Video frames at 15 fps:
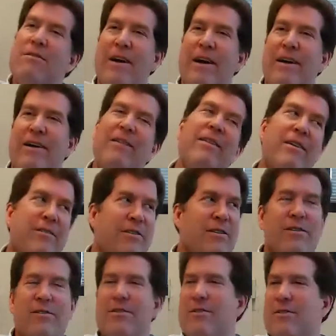Right, this
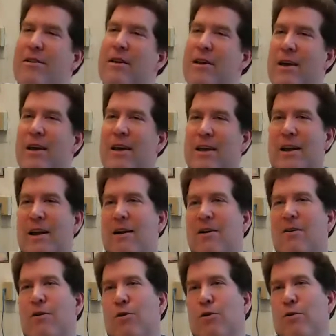is, you
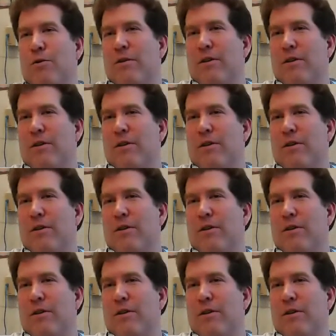know,